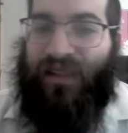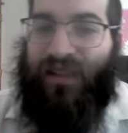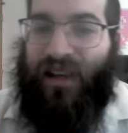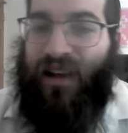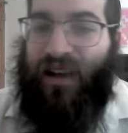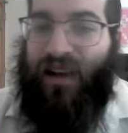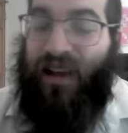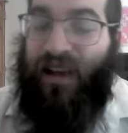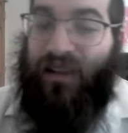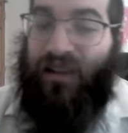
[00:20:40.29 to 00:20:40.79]

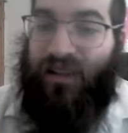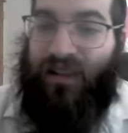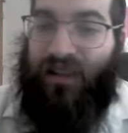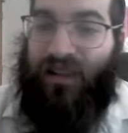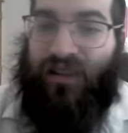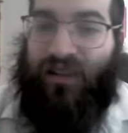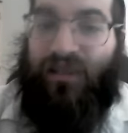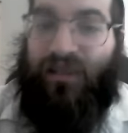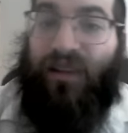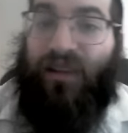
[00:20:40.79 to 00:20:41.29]

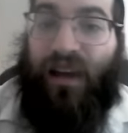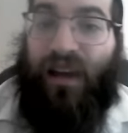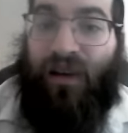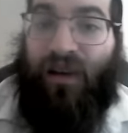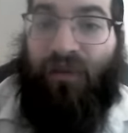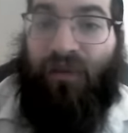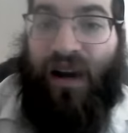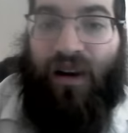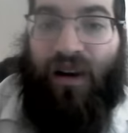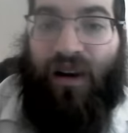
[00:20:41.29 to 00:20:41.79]
Psychologists
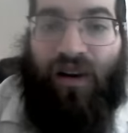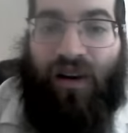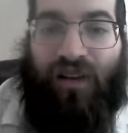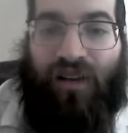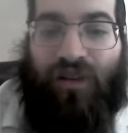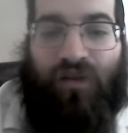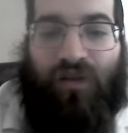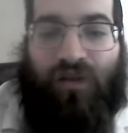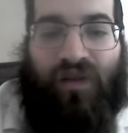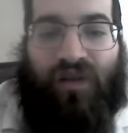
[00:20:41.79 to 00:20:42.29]
might
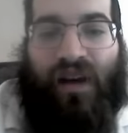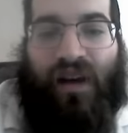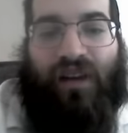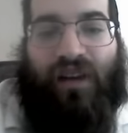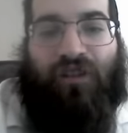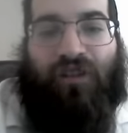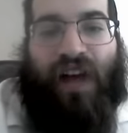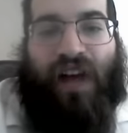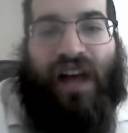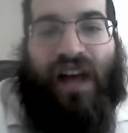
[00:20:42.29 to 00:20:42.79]
argue that
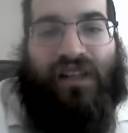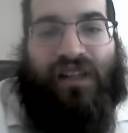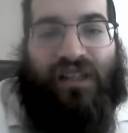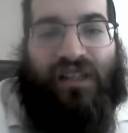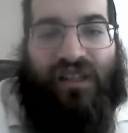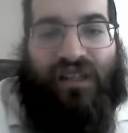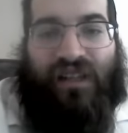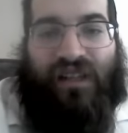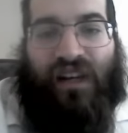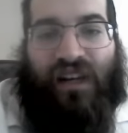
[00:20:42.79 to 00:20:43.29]
you're actually
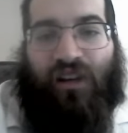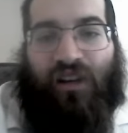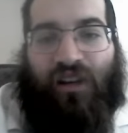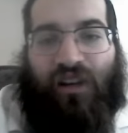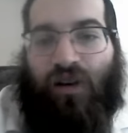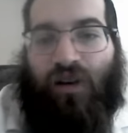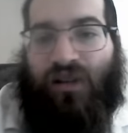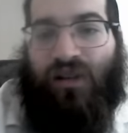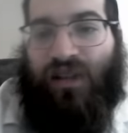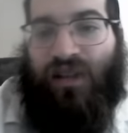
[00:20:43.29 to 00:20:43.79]
setting
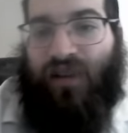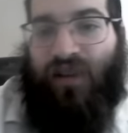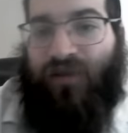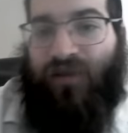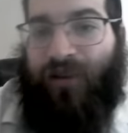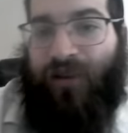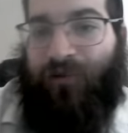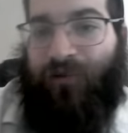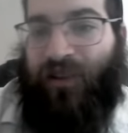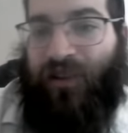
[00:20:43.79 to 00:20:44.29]
yourself
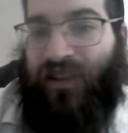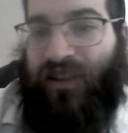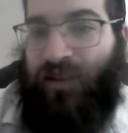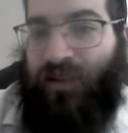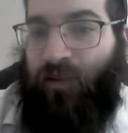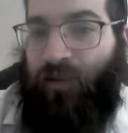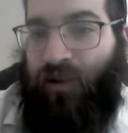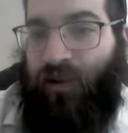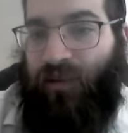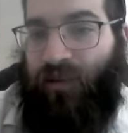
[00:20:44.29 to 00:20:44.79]
up for
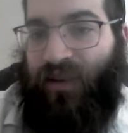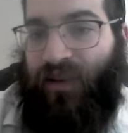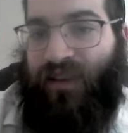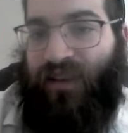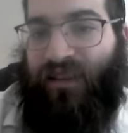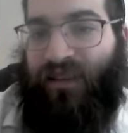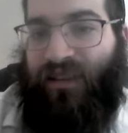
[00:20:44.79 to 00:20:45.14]
disappointment